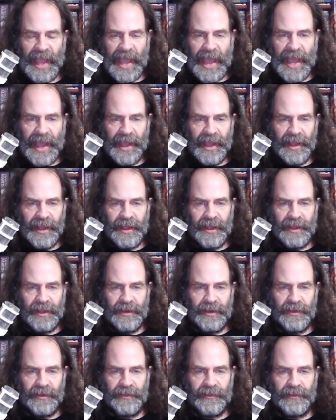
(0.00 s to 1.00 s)

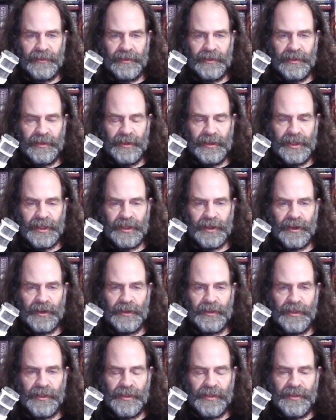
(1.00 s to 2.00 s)
and
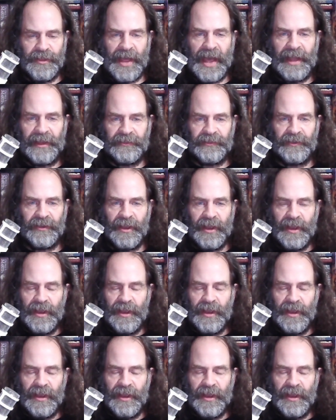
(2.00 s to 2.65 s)
that